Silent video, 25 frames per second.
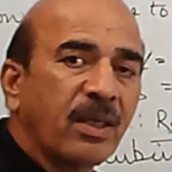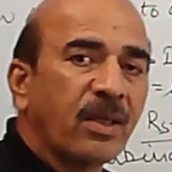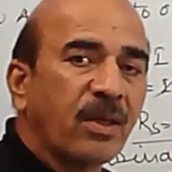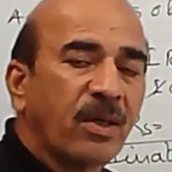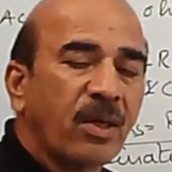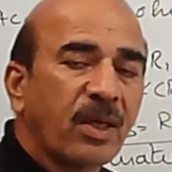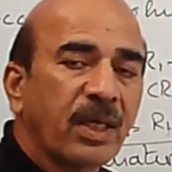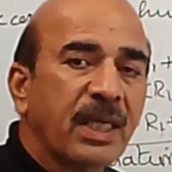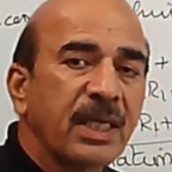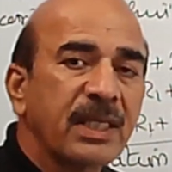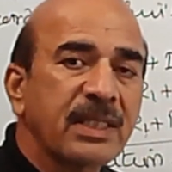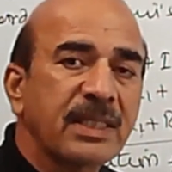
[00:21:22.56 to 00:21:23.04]

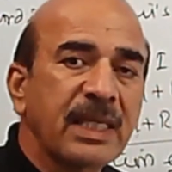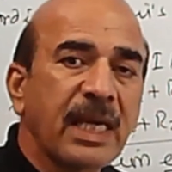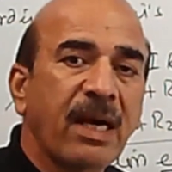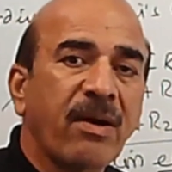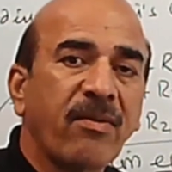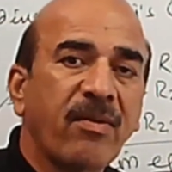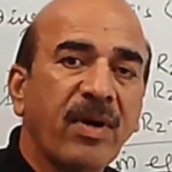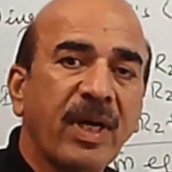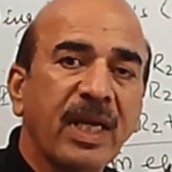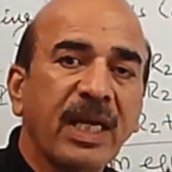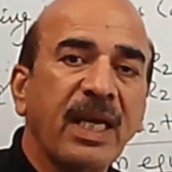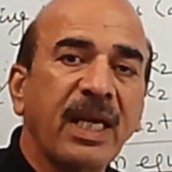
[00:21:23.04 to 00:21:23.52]
okay,
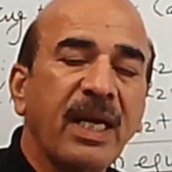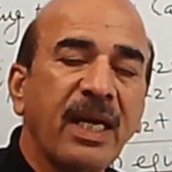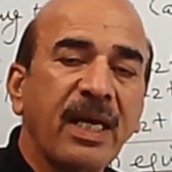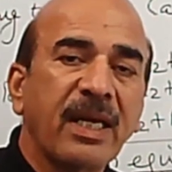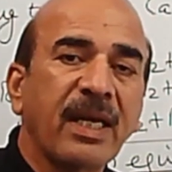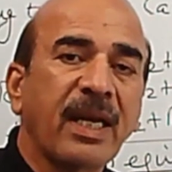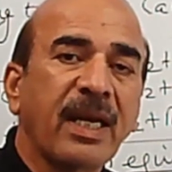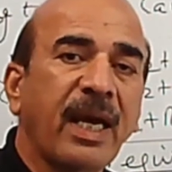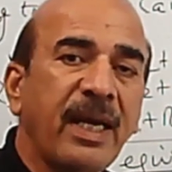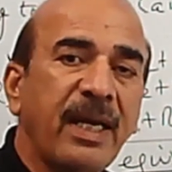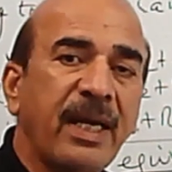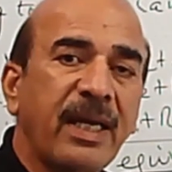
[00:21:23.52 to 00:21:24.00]
7, 8,
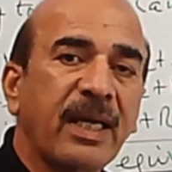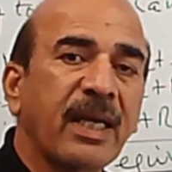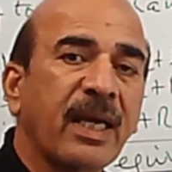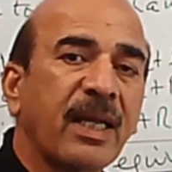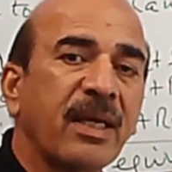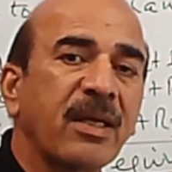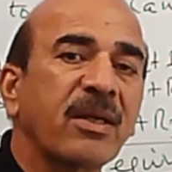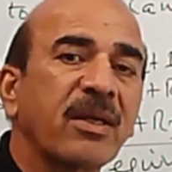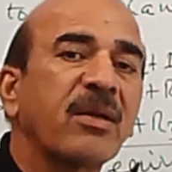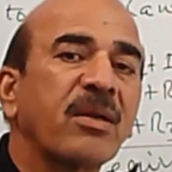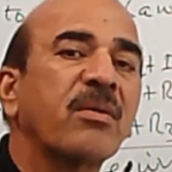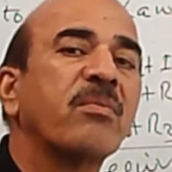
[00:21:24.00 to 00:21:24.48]
9,
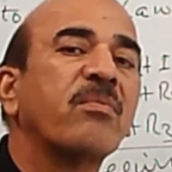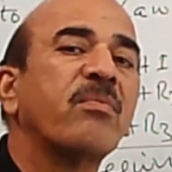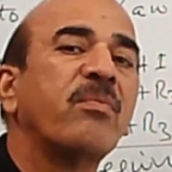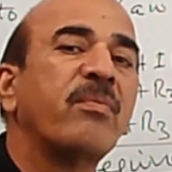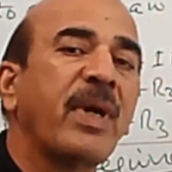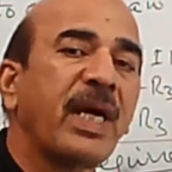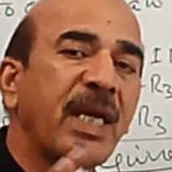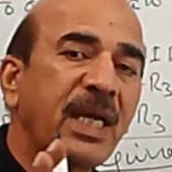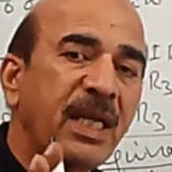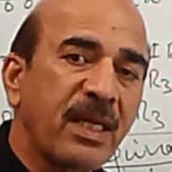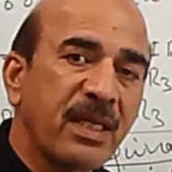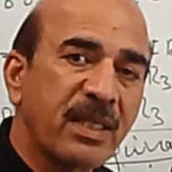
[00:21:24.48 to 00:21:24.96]
10,
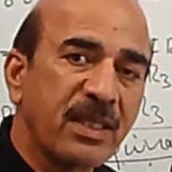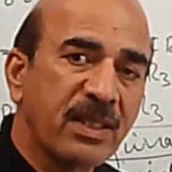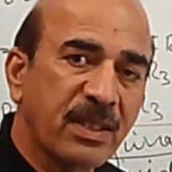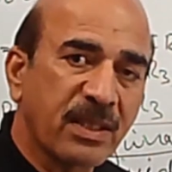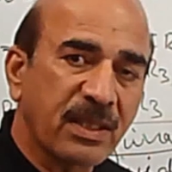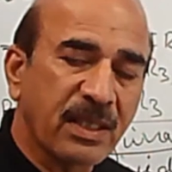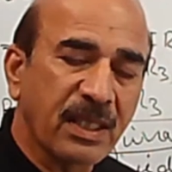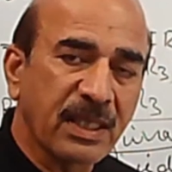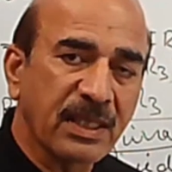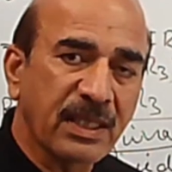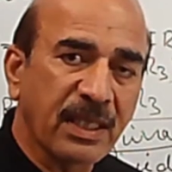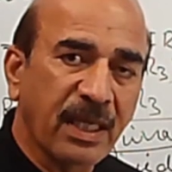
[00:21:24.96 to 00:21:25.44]
many
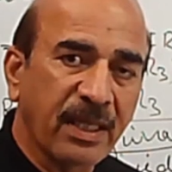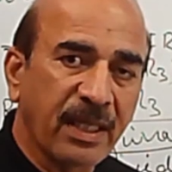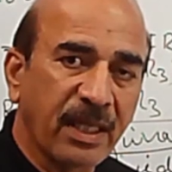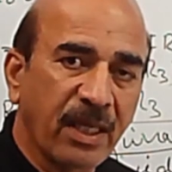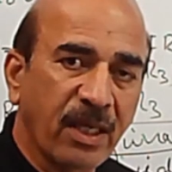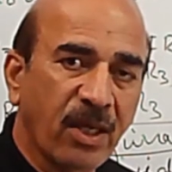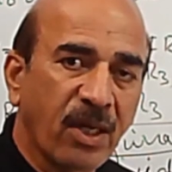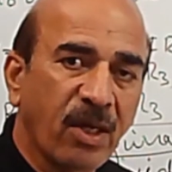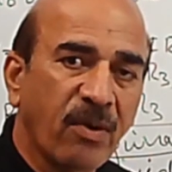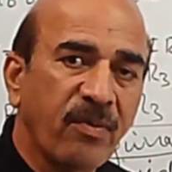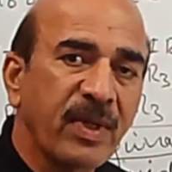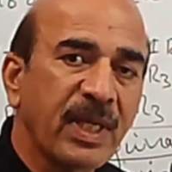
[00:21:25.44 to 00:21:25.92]
resistors are
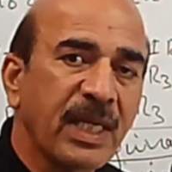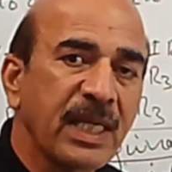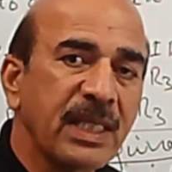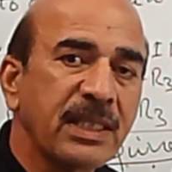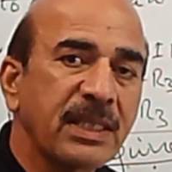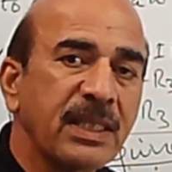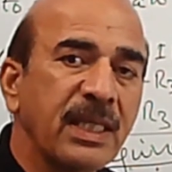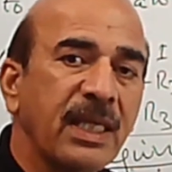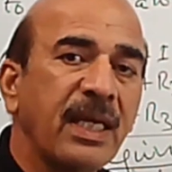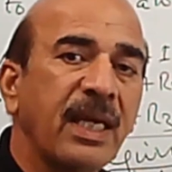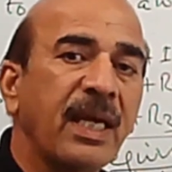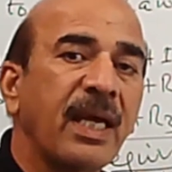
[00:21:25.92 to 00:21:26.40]
there, or we can
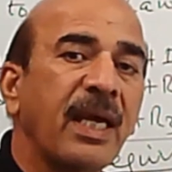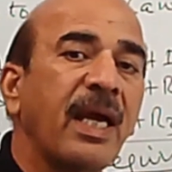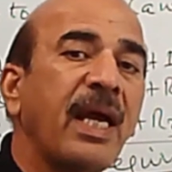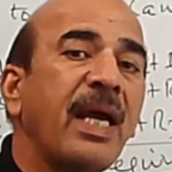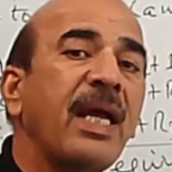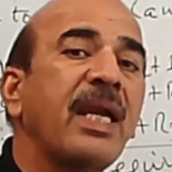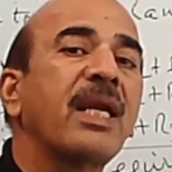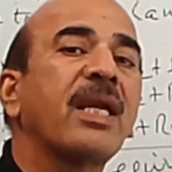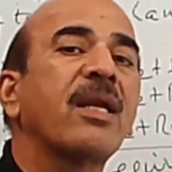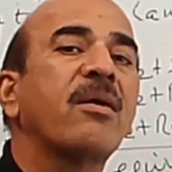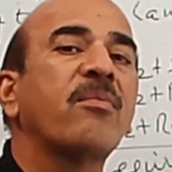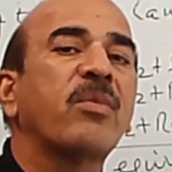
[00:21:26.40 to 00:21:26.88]
say
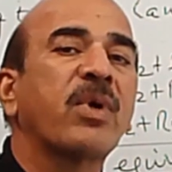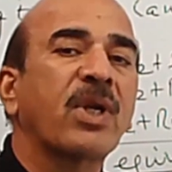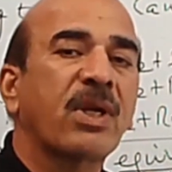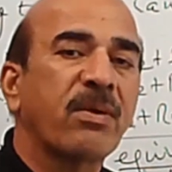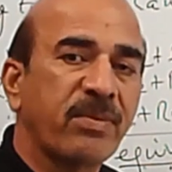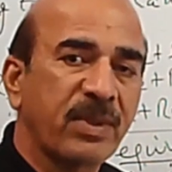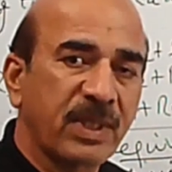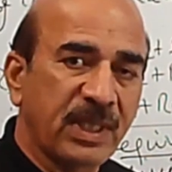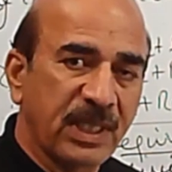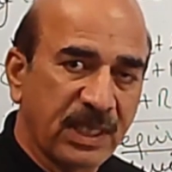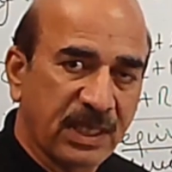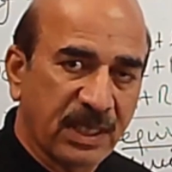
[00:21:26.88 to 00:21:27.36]
n number of
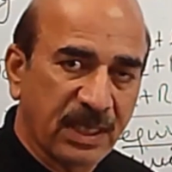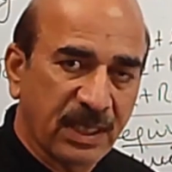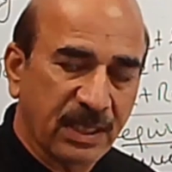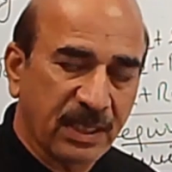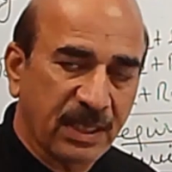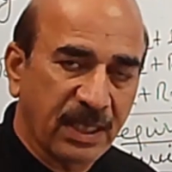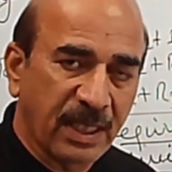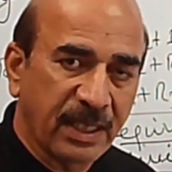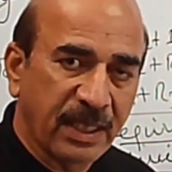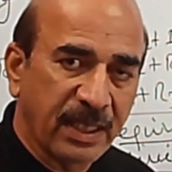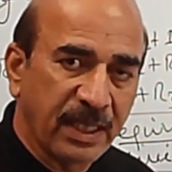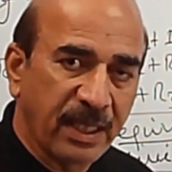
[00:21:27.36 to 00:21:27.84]
resistors
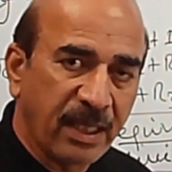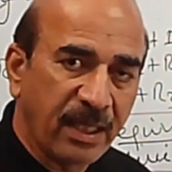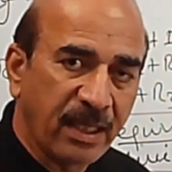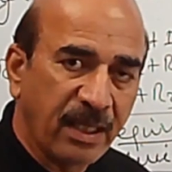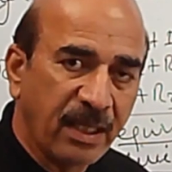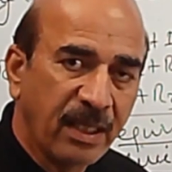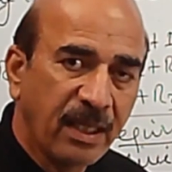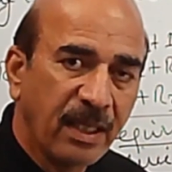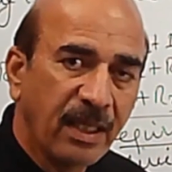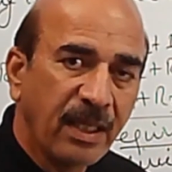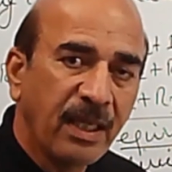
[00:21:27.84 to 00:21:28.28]
are there,